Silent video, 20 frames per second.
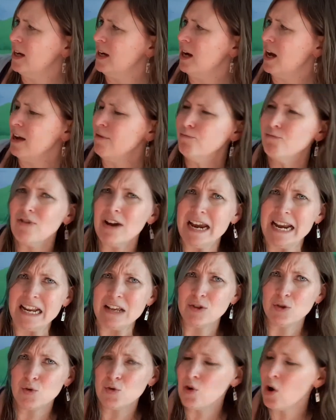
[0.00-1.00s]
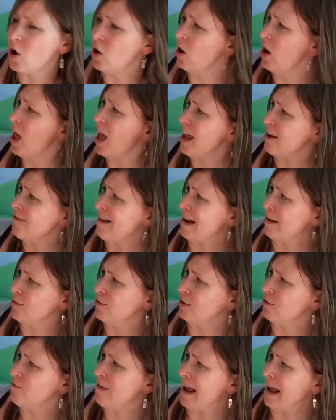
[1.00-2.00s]
I really do not like round
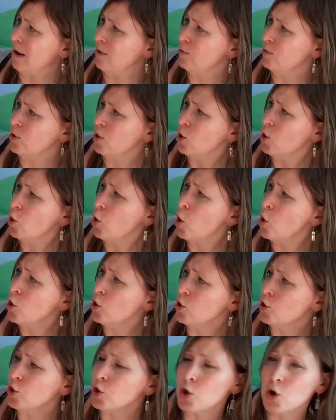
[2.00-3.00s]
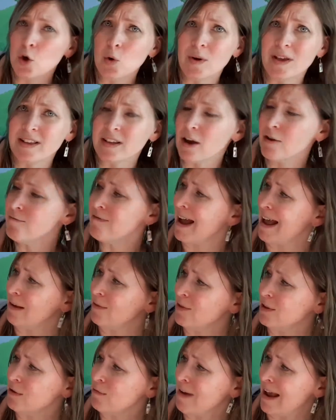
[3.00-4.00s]
and round. All you do is go round
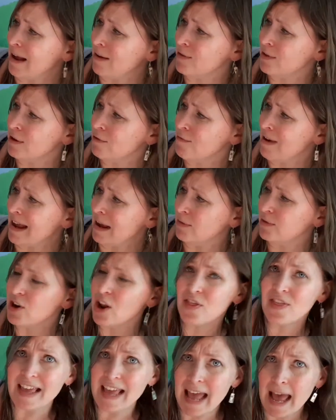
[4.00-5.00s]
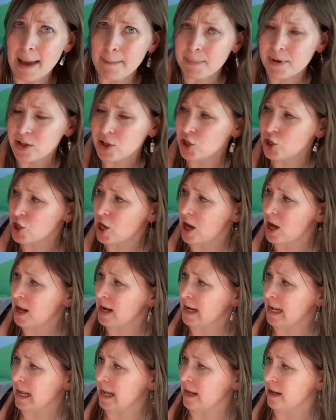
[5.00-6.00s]
and round and round. Nothing happens,
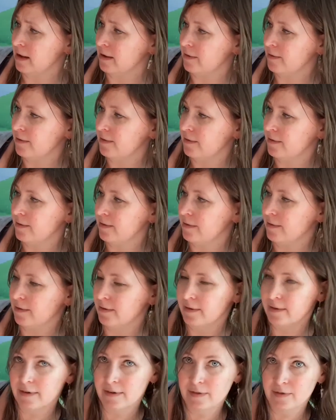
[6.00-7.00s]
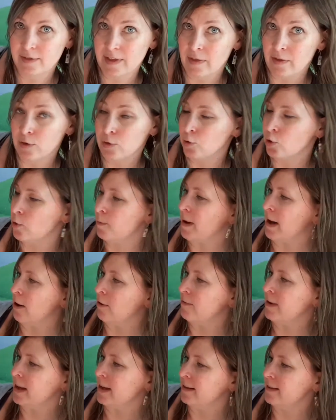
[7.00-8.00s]
Charlie. Then the doorbell
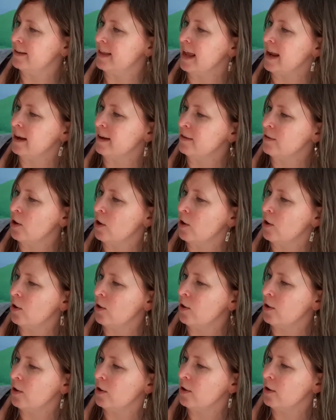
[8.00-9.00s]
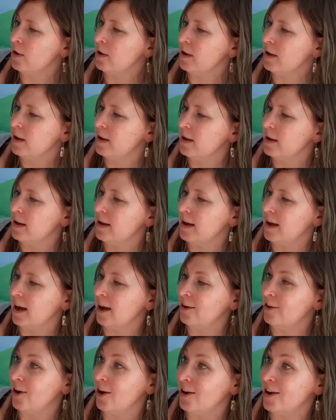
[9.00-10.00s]
rings ding dong.
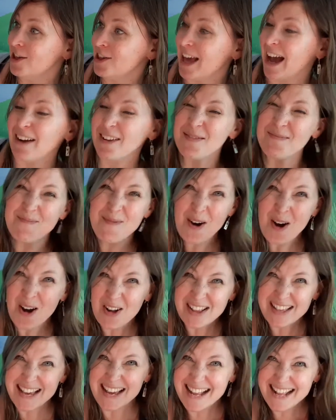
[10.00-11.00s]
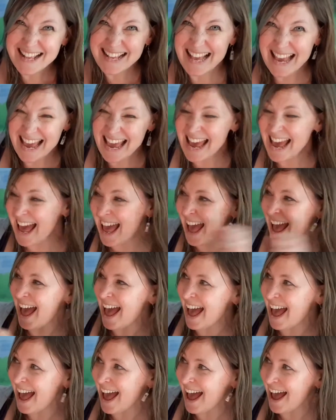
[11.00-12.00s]
And Lola shouts, Morton's
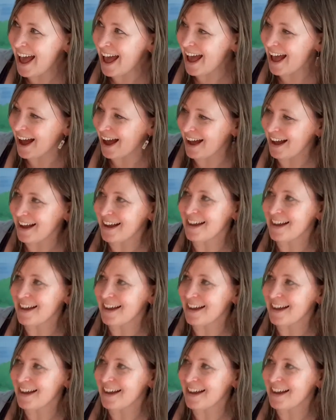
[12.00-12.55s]
here!